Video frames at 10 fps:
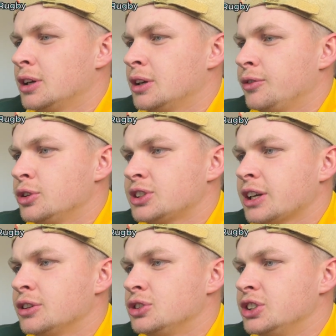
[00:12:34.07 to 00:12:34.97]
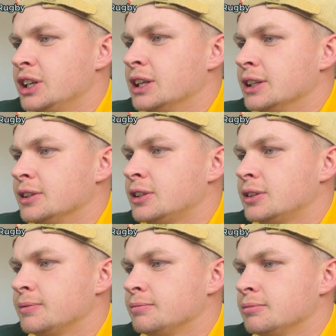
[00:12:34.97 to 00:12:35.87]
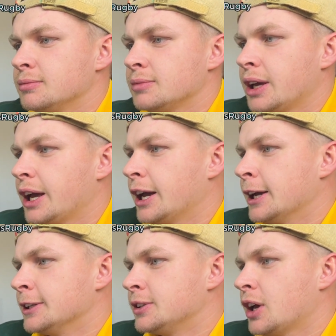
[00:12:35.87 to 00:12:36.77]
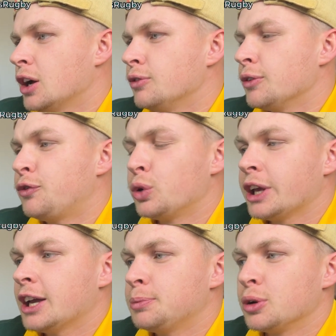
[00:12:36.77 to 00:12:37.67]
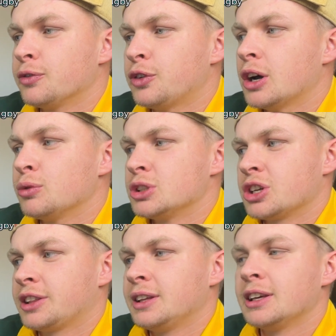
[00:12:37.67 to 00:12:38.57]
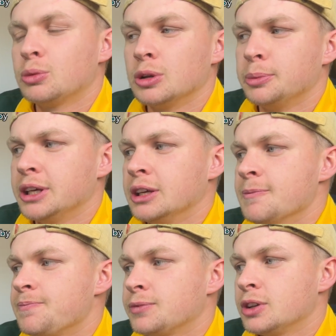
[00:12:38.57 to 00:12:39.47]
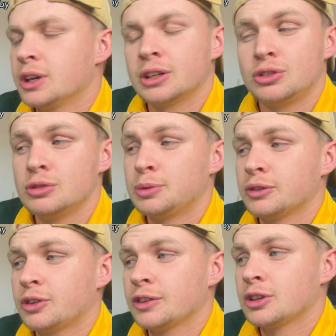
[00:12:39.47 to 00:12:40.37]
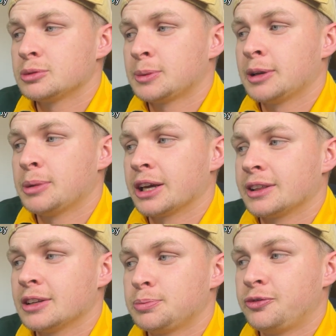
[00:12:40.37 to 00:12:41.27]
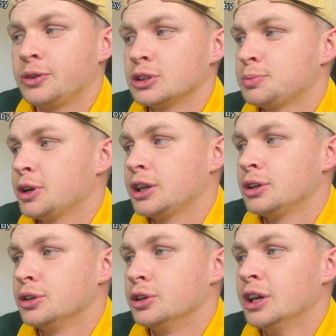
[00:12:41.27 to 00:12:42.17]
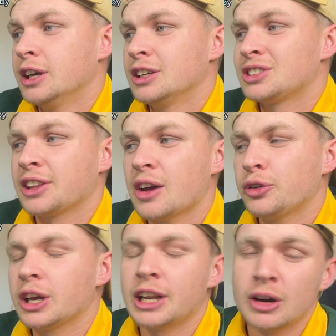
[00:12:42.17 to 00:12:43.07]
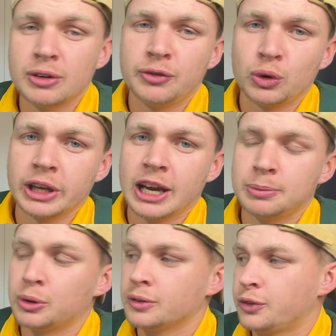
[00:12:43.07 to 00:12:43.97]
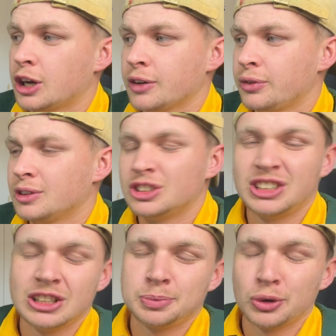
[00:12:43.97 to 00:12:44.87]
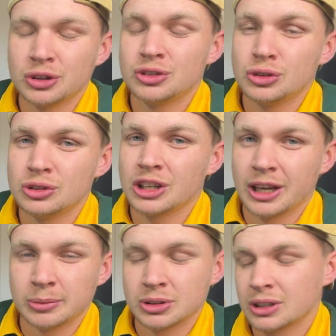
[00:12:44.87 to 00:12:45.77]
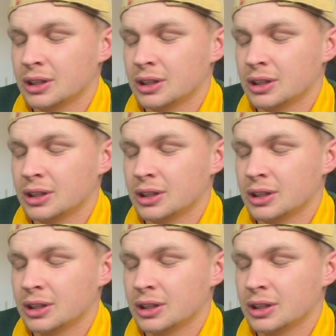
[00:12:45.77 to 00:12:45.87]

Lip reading: If you say New Zealand and over 48.5, which I think it will be, get a 2.5 times money back. That feels pretty good. South Africa and over 48.5, 6.2 times.